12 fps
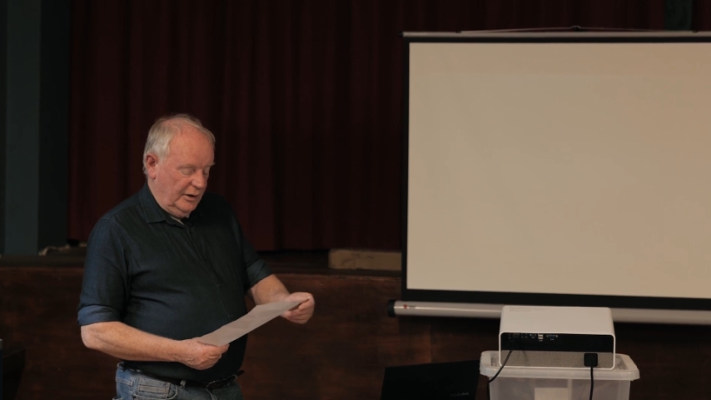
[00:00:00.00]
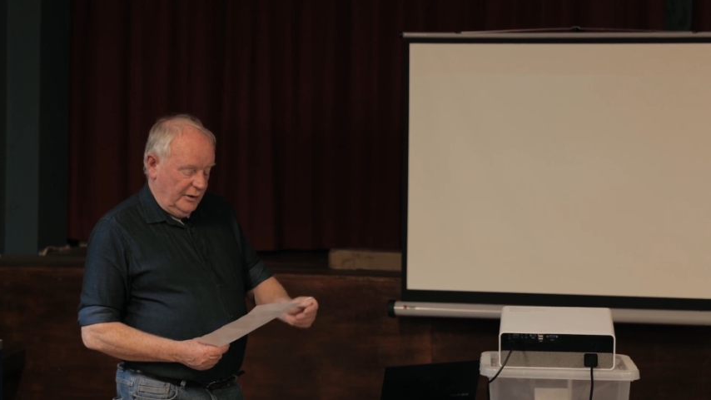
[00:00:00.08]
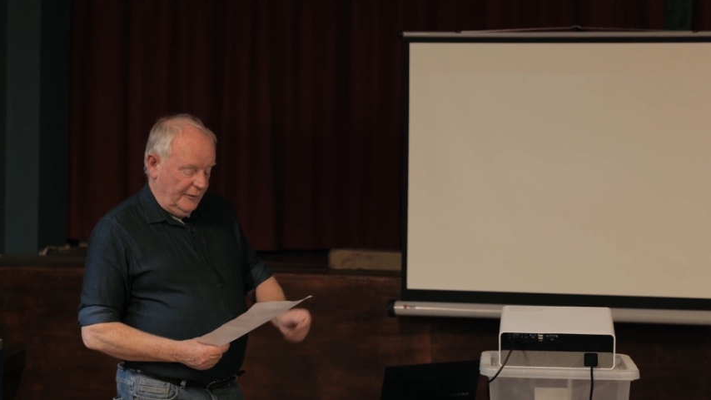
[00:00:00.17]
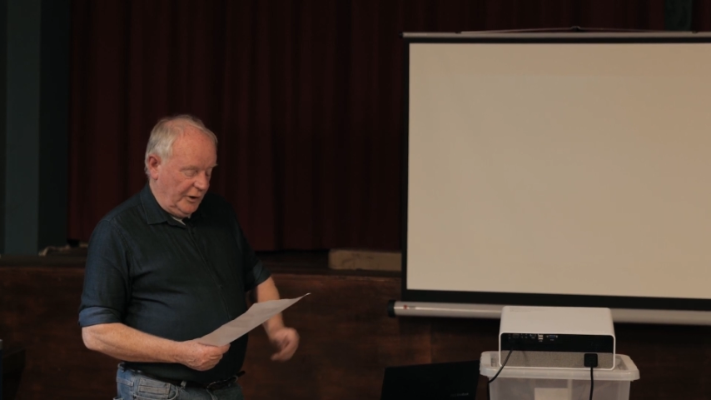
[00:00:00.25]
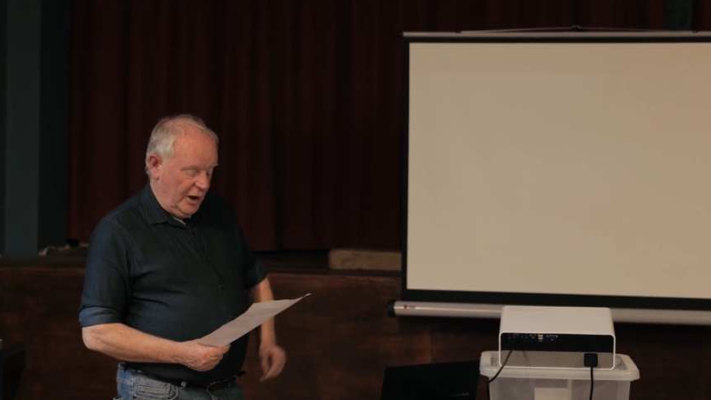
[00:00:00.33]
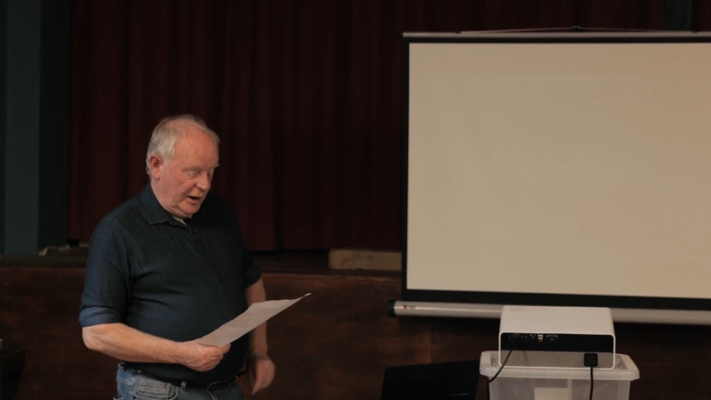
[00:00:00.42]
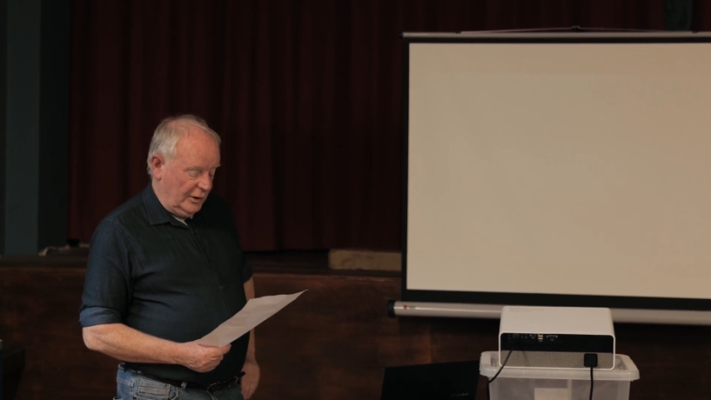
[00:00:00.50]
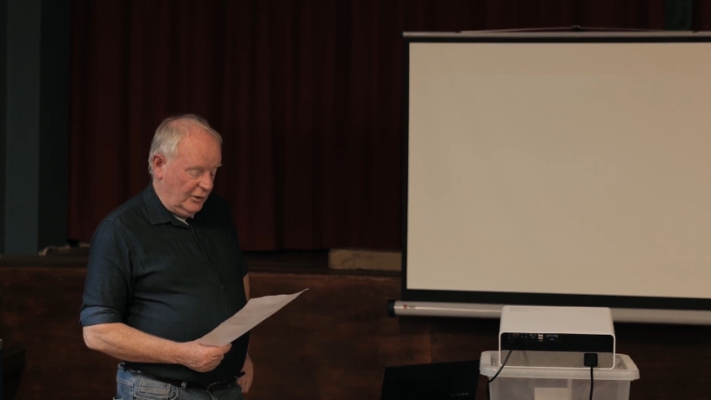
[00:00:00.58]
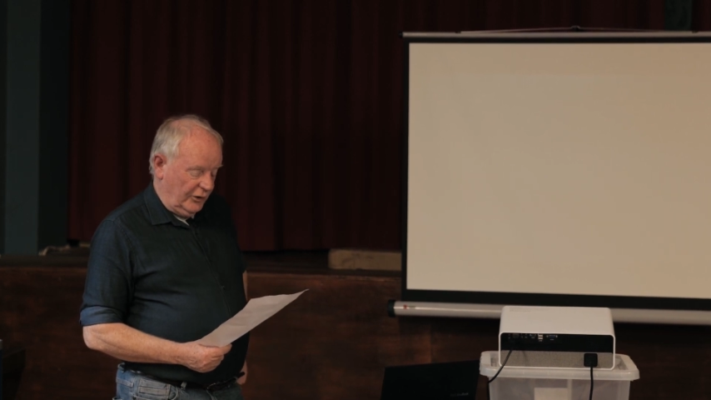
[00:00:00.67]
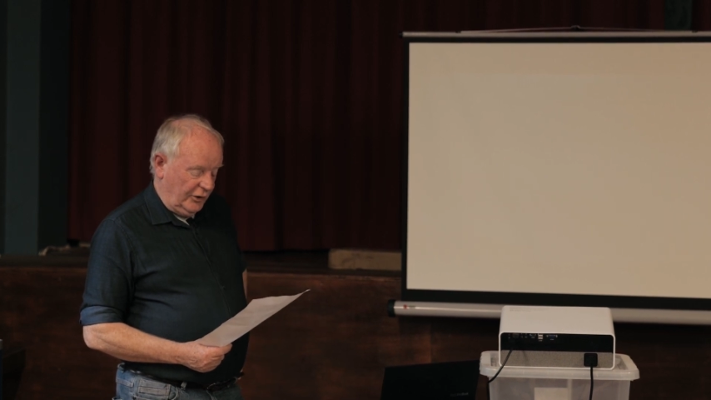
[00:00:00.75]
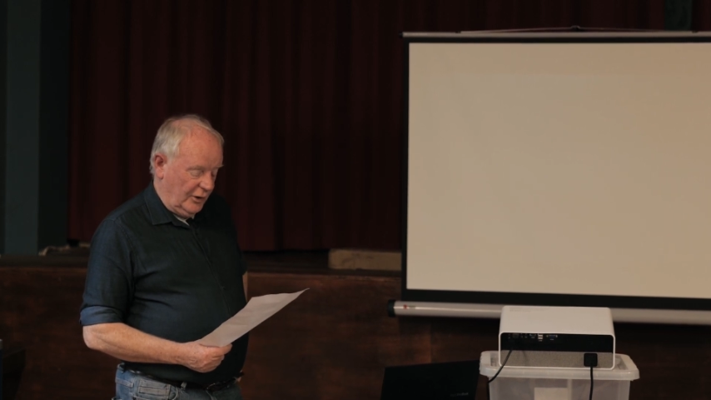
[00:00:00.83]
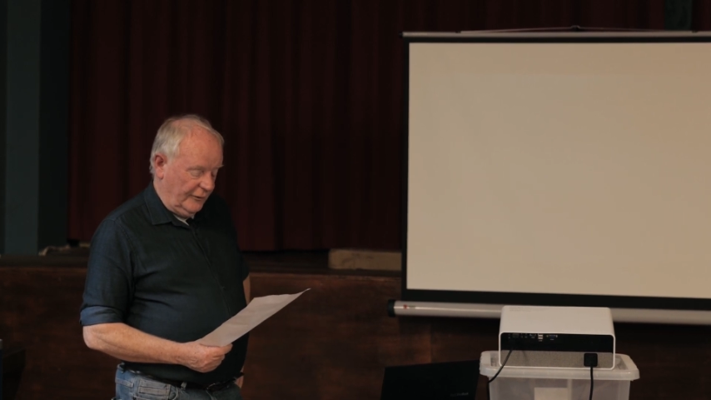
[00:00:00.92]
the
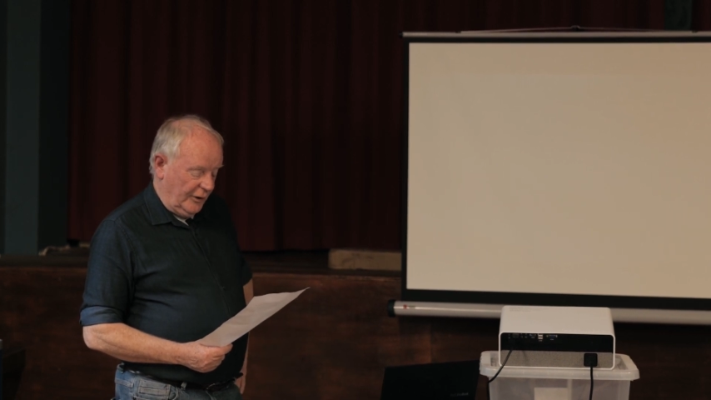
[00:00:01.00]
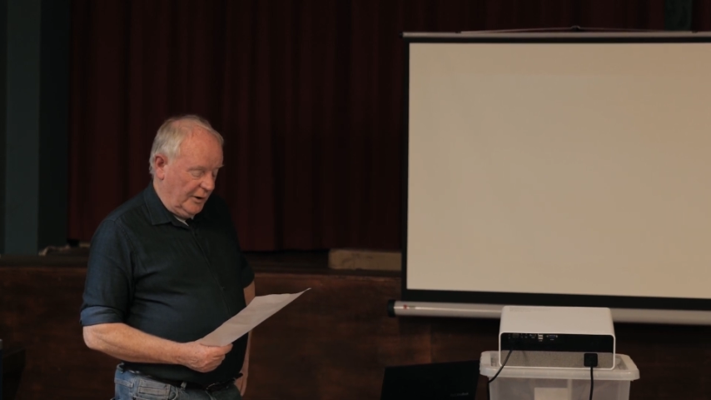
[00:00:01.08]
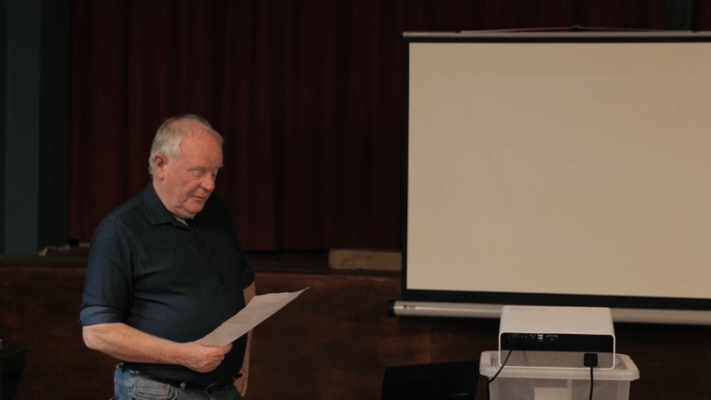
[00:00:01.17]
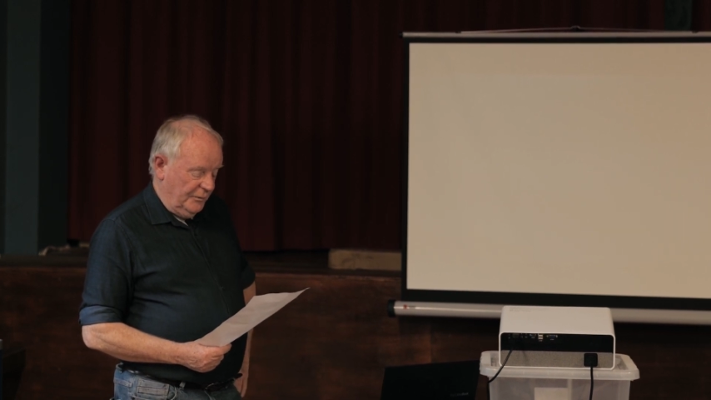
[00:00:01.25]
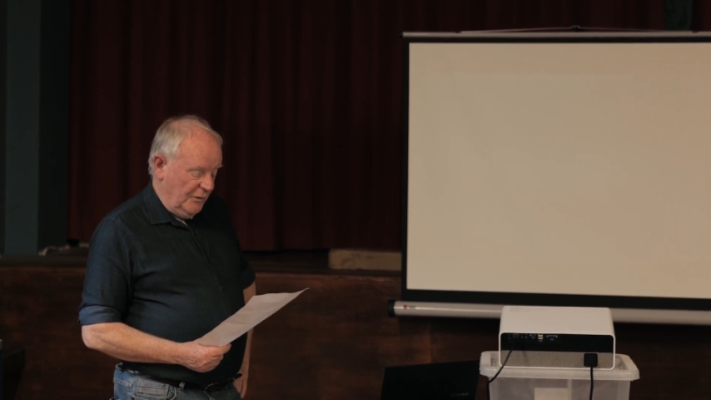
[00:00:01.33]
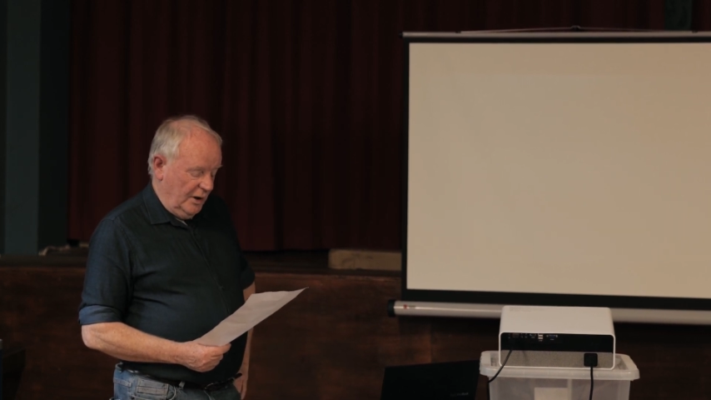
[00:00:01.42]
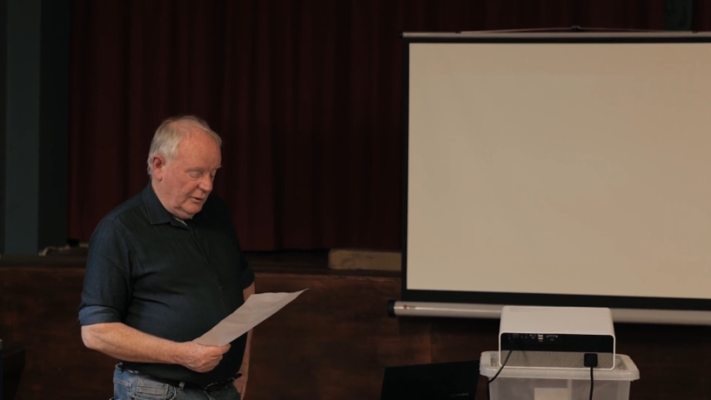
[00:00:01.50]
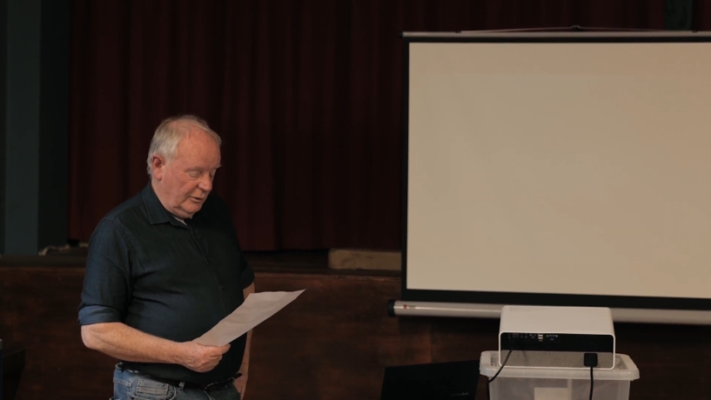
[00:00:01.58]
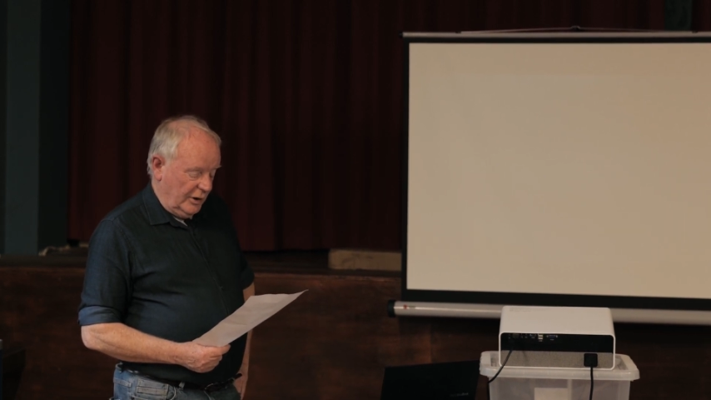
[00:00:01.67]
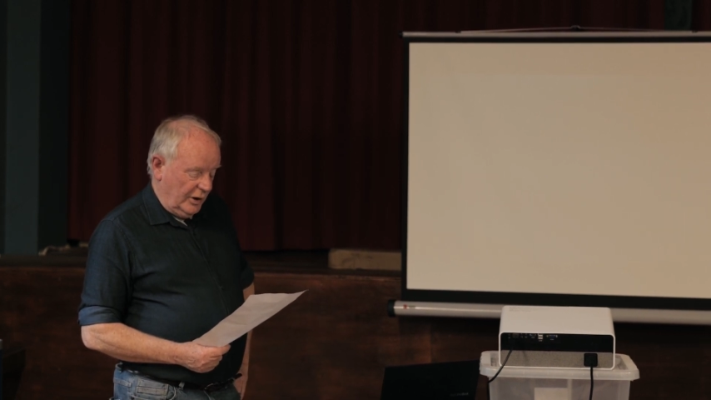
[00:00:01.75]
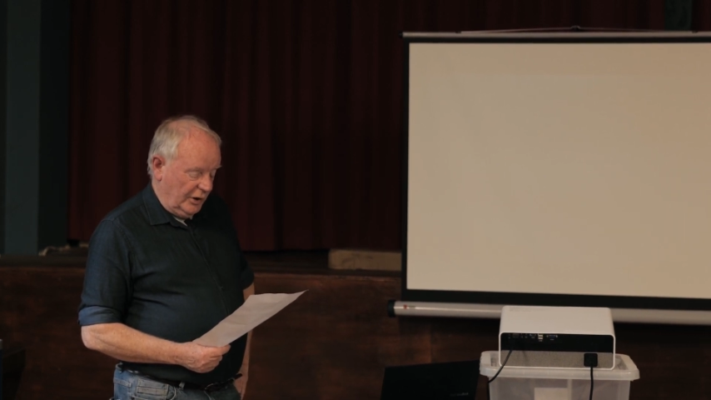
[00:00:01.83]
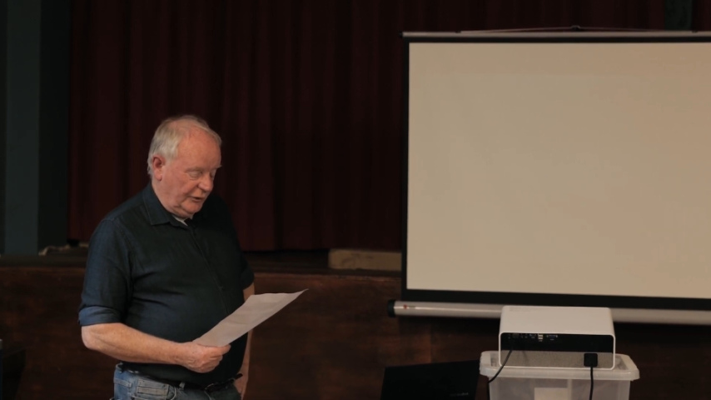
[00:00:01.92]
vernacular survey
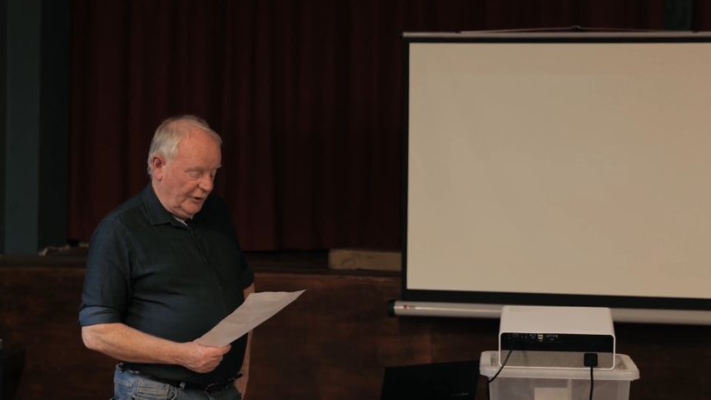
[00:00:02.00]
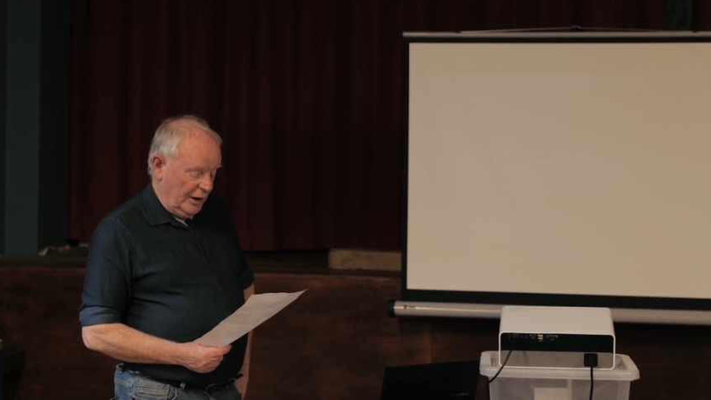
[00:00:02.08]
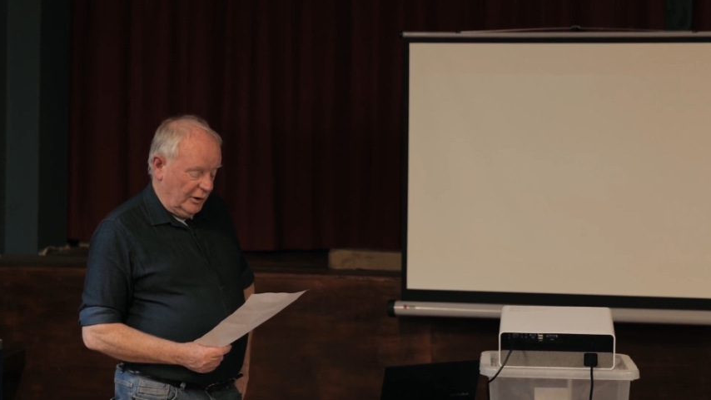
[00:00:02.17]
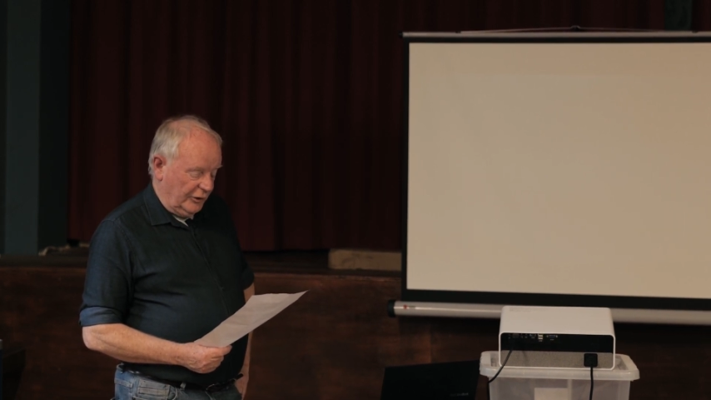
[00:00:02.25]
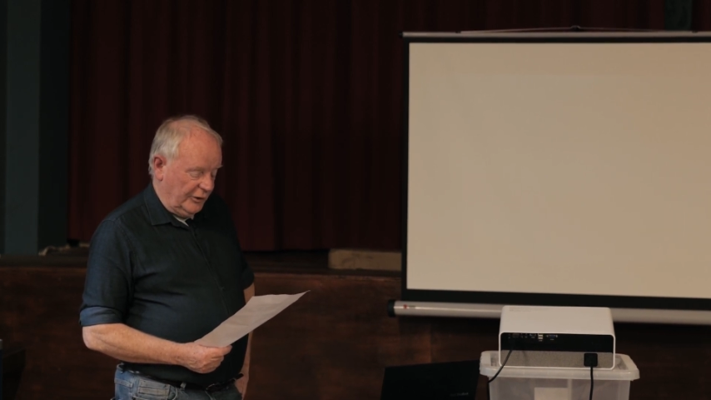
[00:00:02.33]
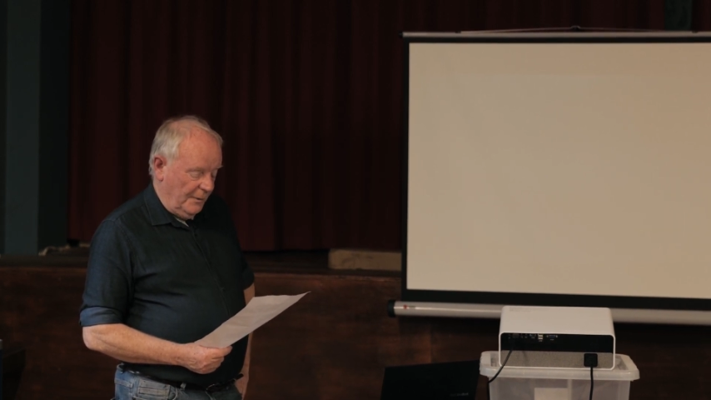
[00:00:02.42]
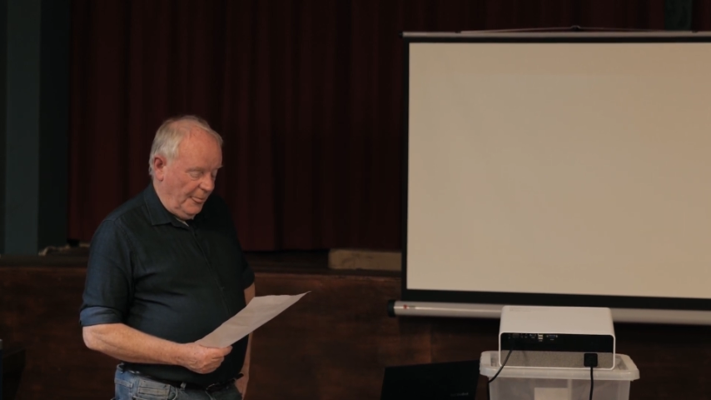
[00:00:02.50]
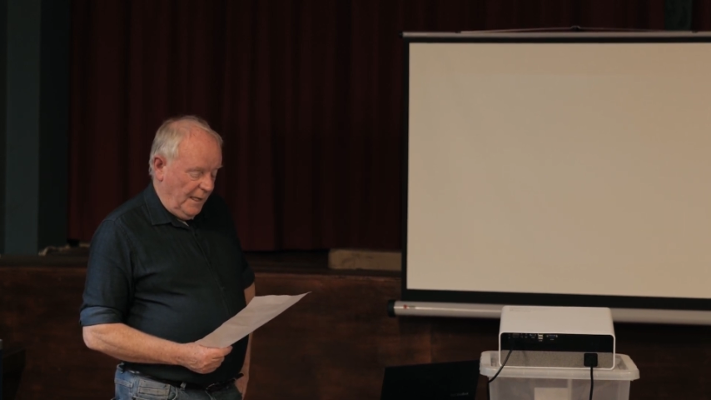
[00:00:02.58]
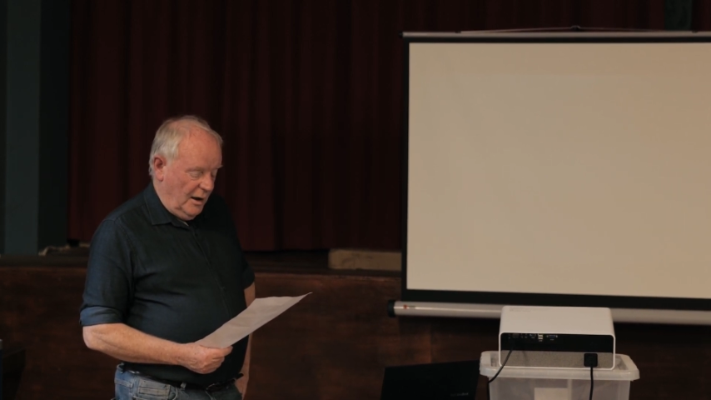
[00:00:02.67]
were as follows.